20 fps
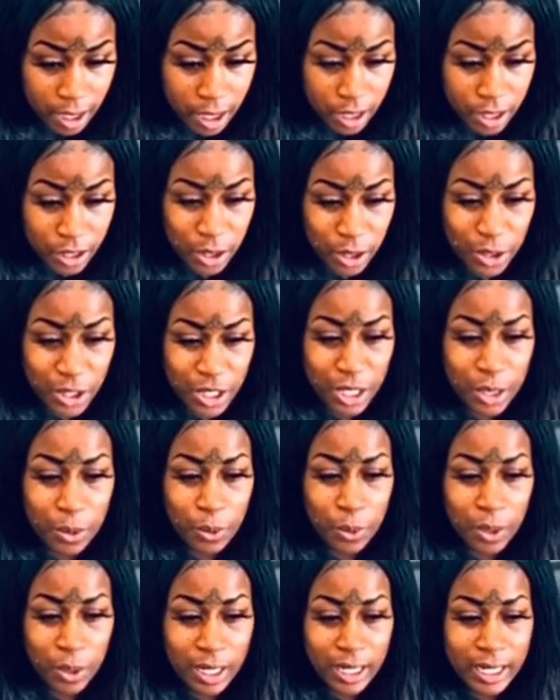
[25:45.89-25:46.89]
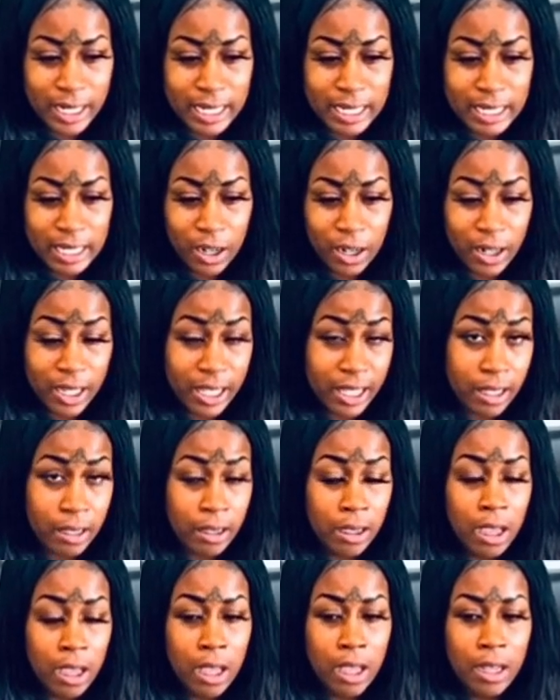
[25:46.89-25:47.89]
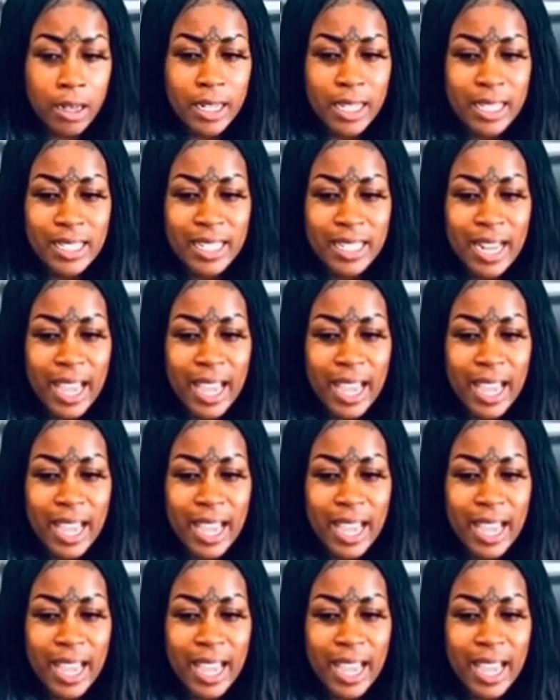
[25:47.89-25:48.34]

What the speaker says: So she really doesn't, or he doesn't